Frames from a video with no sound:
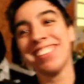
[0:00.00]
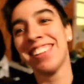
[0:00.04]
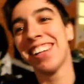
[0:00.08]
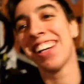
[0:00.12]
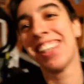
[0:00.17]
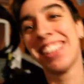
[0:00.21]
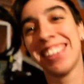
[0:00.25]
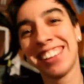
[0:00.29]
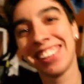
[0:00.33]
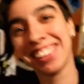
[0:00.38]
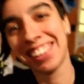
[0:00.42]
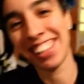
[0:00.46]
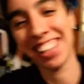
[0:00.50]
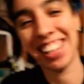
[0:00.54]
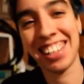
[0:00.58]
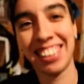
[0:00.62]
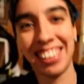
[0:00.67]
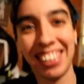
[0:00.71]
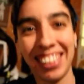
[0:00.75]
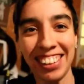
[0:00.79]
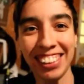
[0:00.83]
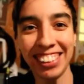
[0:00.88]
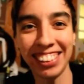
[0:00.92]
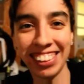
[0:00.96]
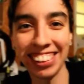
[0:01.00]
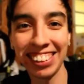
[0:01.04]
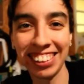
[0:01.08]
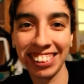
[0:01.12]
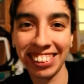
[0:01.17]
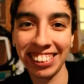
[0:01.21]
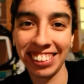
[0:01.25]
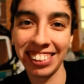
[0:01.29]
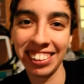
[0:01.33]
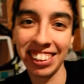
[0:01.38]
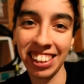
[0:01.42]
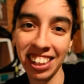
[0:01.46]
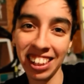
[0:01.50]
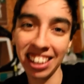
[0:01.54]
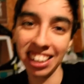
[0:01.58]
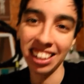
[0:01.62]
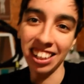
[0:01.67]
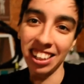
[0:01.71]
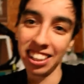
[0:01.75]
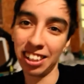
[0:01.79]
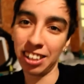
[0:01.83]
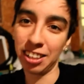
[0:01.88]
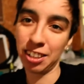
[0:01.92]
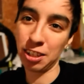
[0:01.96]
you guys to the holiday season.
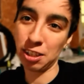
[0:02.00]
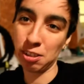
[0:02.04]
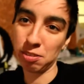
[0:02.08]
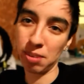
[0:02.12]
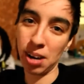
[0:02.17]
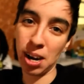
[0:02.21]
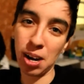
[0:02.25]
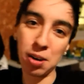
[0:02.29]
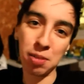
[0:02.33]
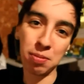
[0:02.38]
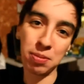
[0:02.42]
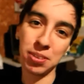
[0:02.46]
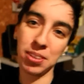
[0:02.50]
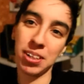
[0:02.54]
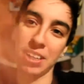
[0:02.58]
Um, I hope